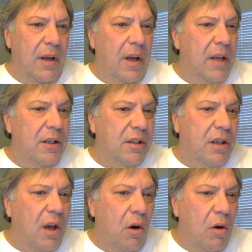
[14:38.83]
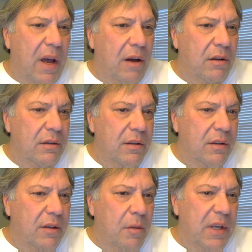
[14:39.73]
And just go about
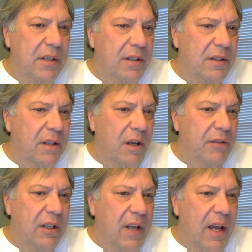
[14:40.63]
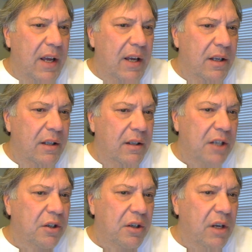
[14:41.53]
the business of the day
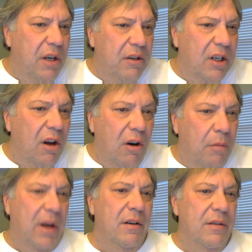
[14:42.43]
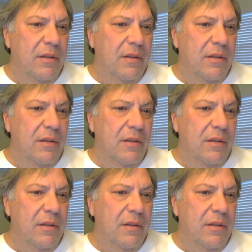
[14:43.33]
that you're given to go about.